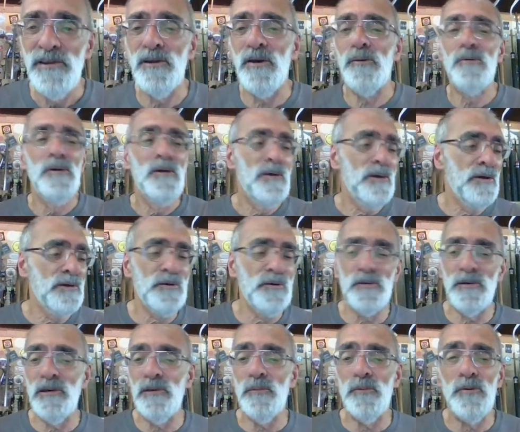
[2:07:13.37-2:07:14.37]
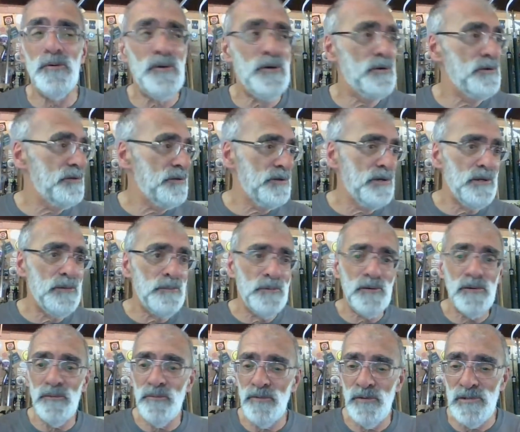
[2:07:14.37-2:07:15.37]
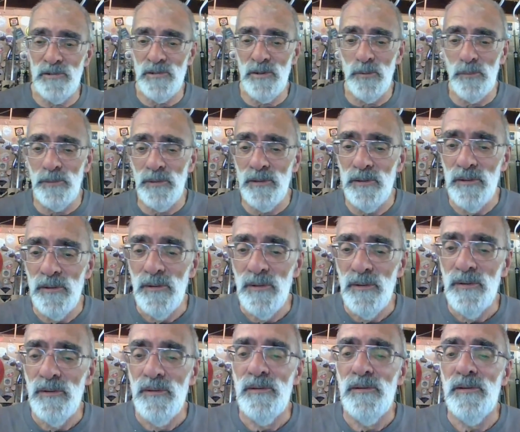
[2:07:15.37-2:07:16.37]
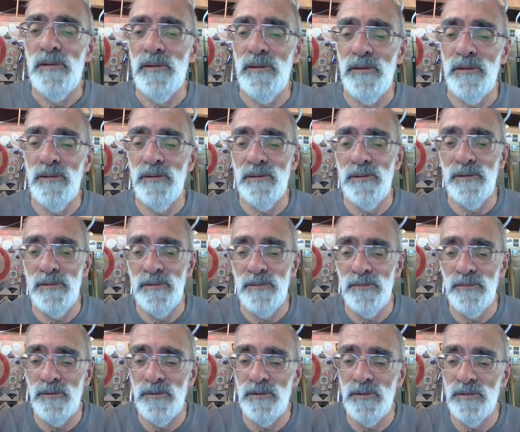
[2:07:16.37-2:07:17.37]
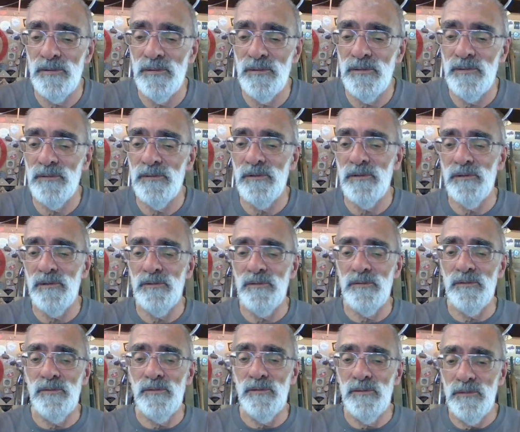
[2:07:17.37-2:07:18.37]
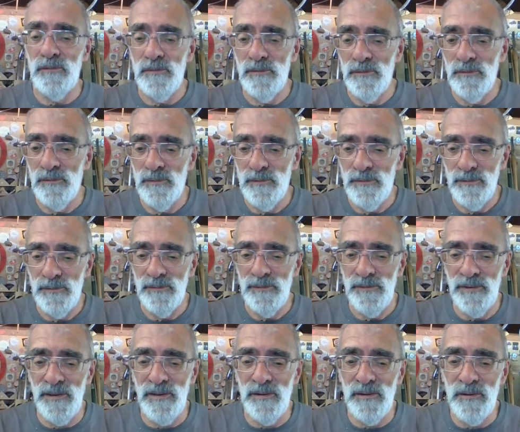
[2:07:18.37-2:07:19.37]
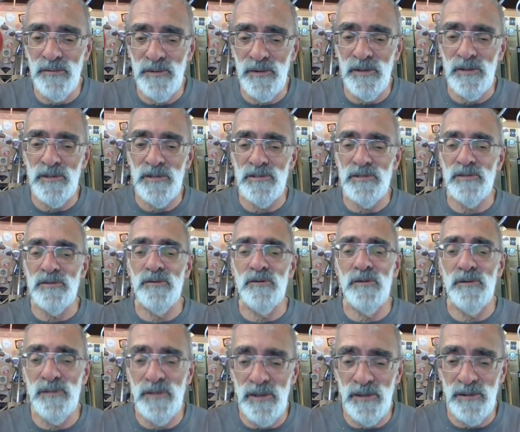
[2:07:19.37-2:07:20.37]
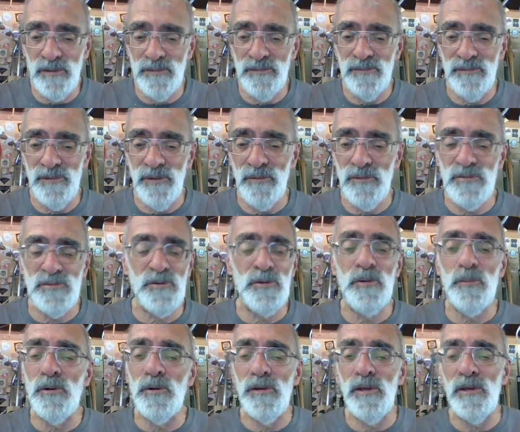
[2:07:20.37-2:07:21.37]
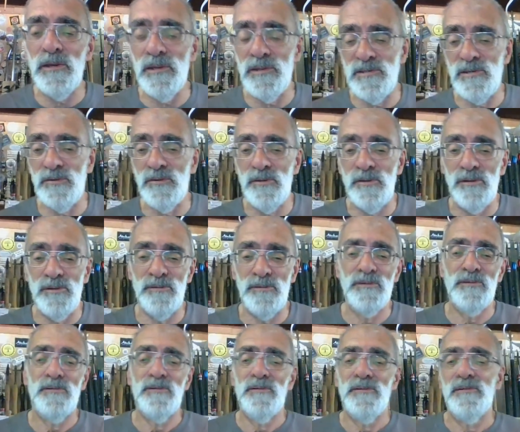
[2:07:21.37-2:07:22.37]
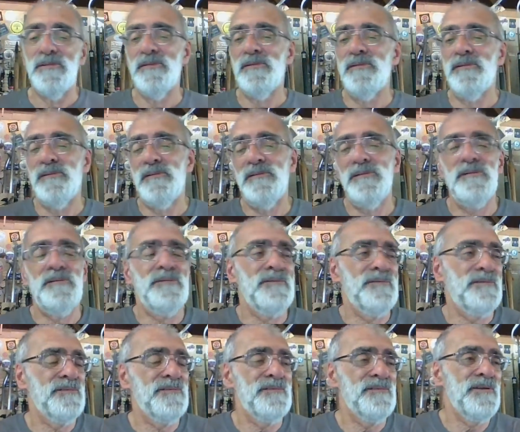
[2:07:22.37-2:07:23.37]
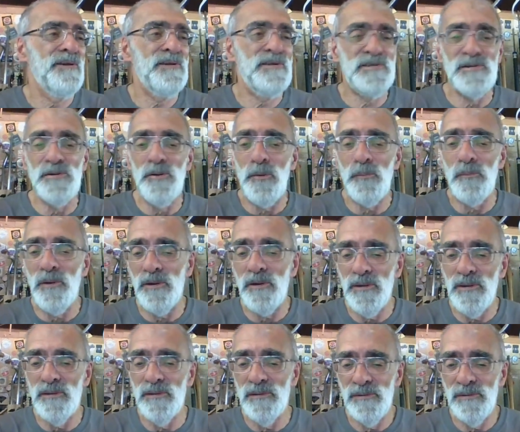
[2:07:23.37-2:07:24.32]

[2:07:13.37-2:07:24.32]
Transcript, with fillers: no, I got to keep working to keep paying for this hobby. Uh, right, another naked turner. Yeah, another naked turner. Yeah. No, there's only one naked turner, and it's not me.